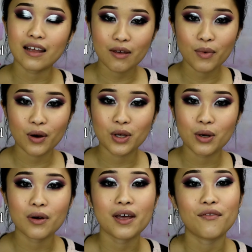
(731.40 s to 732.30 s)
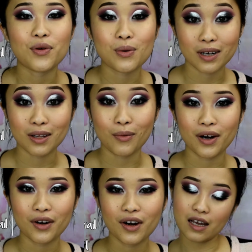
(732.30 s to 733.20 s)
email you if you were the
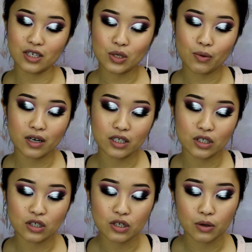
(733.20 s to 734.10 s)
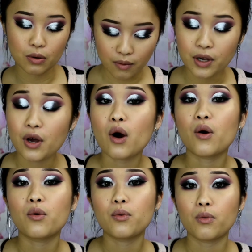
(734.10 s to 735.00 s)
winner. I just wanted you to let me
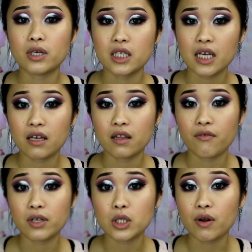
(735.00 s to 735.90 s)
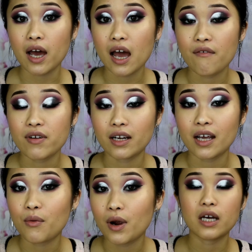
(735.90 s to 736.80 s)
know what state you live in so that I have an idea
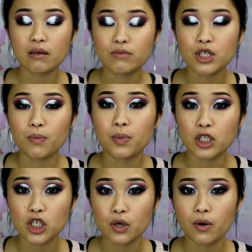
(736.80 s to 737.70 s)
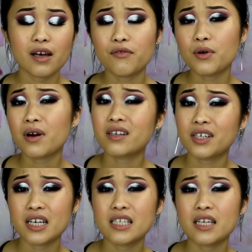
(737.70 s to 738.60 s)
where I'm shipping to. If you're under
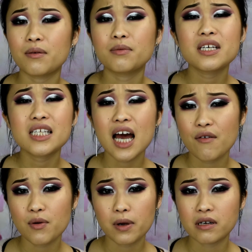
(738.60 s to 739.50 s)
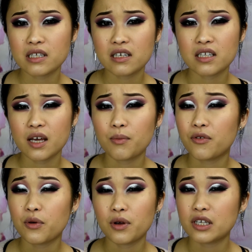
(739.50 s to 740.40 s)
18, please have your parents' consent
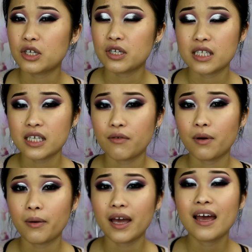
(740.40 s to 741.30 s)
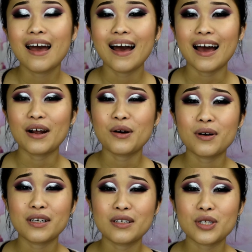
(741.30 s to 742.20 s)
before you enter this giveaway. I don't
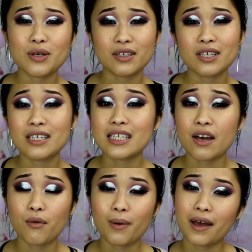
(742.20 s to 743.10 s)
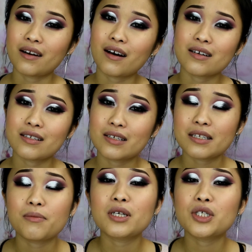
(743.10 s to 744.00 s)
want you to enter this giveaway and all of a sudden
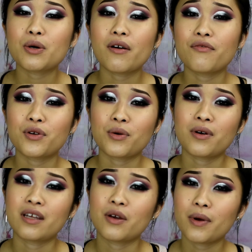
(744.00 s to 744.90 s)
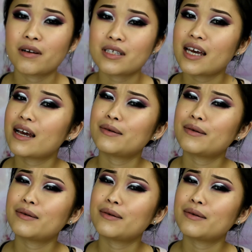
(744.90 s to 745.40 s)
something show up for you and then your parents like,